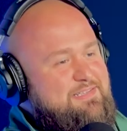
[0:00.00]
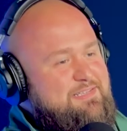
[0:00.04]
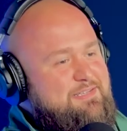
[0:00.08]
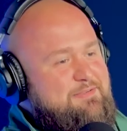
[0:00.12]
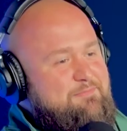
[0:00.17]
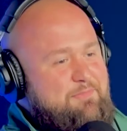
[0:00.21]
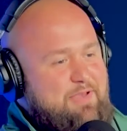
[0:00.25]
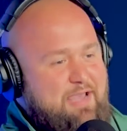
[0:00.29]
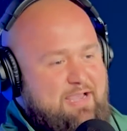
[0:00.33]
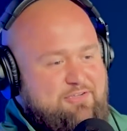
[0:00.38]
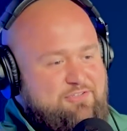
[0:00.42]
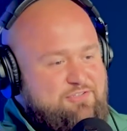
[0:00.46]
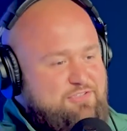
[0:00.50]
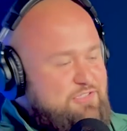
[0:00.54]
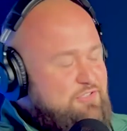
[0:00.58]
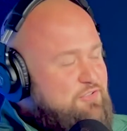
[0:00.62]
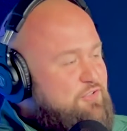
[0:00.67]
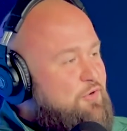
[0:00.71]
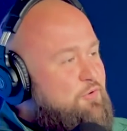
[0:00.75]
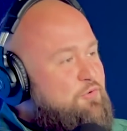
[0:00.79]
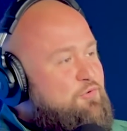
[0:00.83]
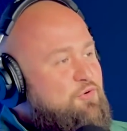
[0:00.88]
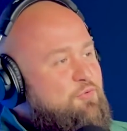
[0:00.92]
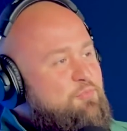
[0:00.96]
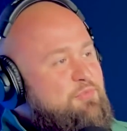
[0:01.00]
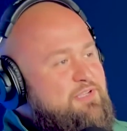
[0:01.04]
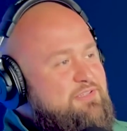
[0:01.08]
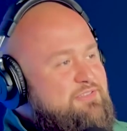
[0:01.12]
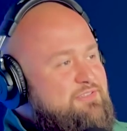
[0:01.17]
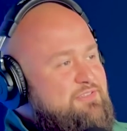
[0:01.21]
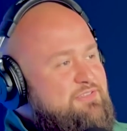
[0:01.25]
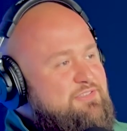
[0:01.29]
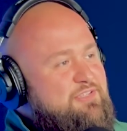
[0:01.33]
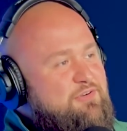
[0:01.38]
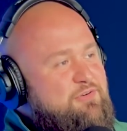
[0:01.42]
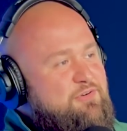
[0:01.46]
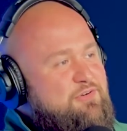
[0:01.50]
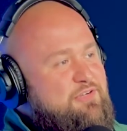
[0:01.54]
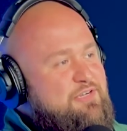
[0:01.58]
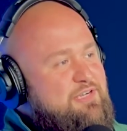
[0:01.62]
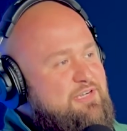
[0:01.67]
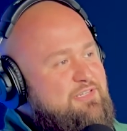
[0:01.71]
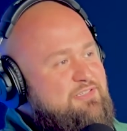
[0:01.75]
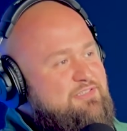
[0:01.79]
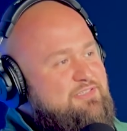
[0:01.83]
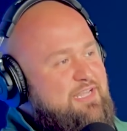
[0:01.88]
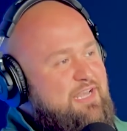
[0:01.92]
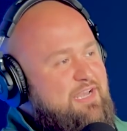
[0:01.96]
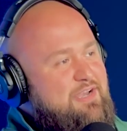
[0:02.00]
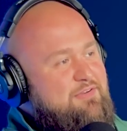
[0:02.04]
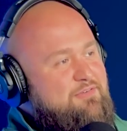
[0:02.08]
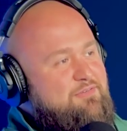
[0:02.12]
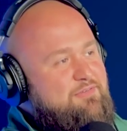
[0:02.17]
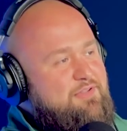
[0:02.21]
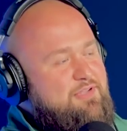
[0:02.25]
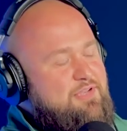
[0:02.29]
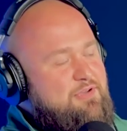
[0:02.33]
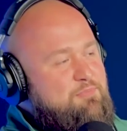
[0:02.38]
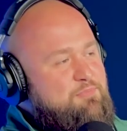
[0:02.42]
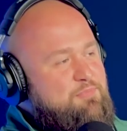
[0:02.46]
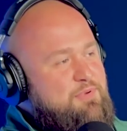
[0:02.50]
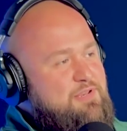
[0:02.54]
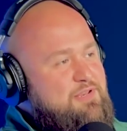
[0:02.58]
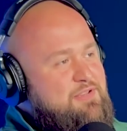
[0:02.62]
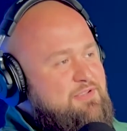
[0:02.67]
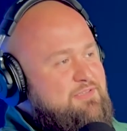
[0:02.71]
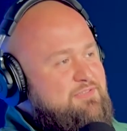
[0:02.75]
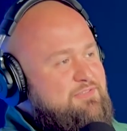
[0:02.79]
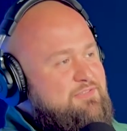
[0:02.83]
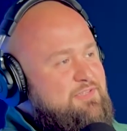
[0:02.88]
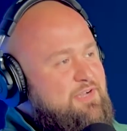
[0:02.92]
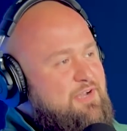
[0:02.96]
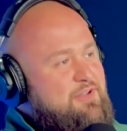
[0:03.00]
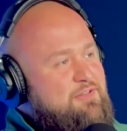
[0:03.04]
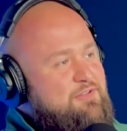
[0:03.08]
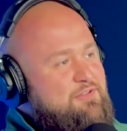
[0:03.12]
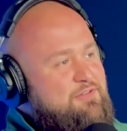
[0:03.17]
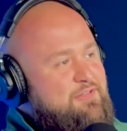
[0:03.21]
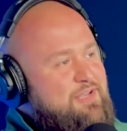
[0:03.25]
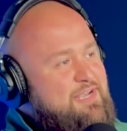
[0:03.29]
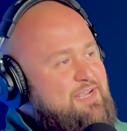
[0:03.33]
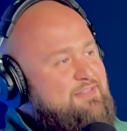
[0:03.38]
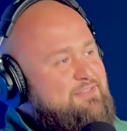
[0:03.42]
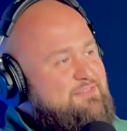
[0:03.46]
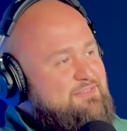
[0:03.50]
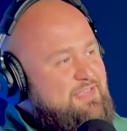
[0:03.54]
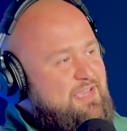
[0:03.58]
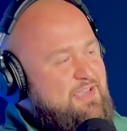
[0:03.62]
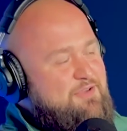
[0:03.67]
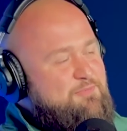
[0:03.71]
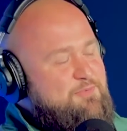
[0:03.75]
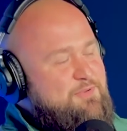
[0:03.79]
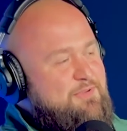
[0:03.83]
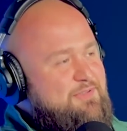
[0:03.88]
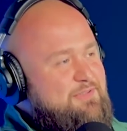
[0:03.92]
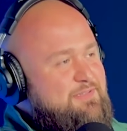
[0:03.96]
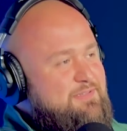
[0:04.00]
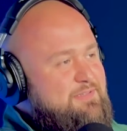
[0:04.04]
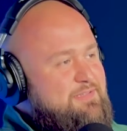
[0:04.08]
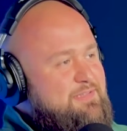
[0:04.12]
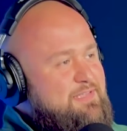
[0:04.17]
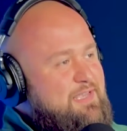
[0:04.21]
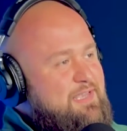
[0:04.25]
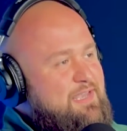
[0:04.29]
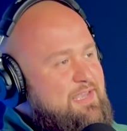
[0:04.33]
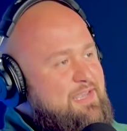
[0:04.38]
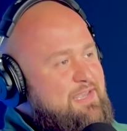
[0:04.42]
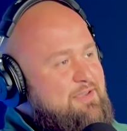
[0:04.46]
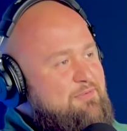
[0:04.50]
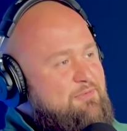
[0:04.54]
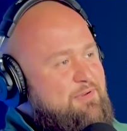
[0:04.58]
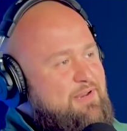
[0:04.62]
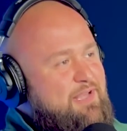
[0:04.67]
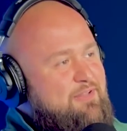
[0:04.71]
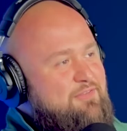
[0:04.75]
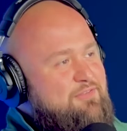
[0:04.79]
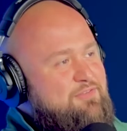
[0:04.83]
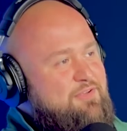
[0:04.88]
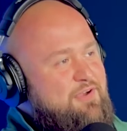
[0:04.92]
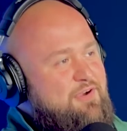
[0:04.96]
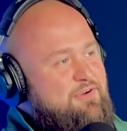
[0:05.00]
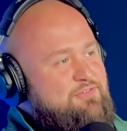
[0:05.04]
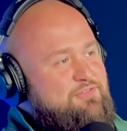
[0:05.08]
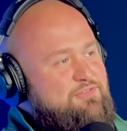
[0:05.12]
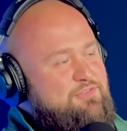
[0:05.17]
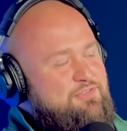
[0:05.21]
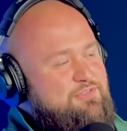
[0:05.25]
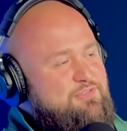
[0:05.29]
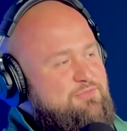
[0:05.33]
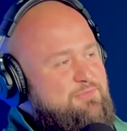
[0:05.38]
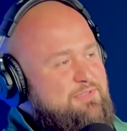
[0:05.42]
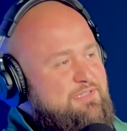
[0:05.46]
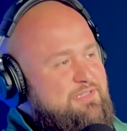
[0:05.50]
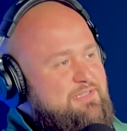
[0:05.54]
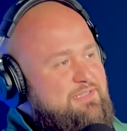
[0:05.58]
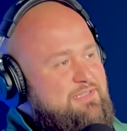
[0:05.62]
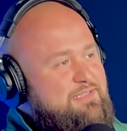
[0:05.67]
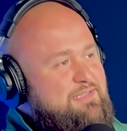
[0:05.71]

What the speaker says: actually a local business owner here in town, Pina Gonzalo Landscaping, and went out and talked to him, and